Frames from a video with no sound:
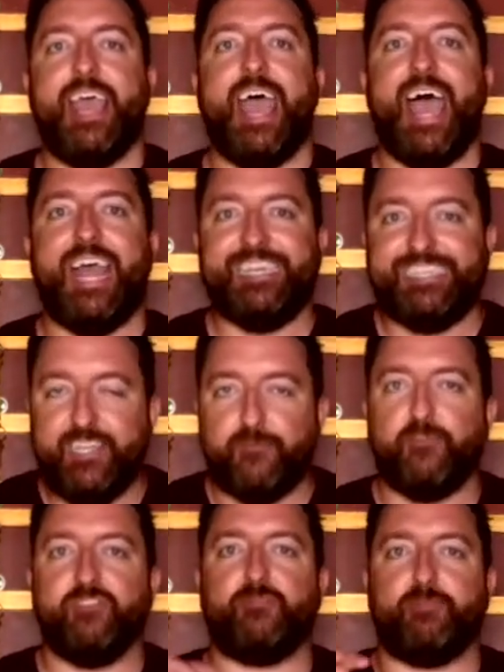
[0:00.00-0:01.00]
and
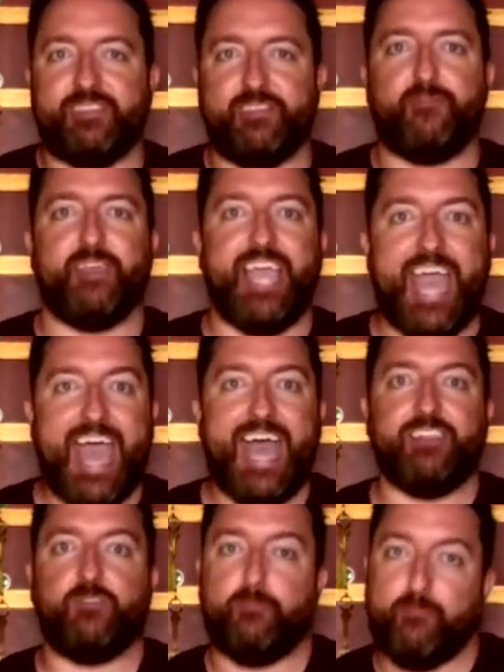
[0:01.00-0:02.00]
different specific
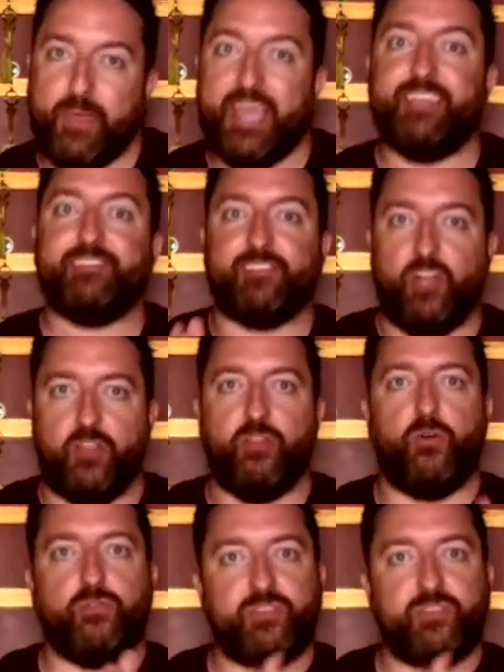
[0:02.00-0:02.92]
ads based on those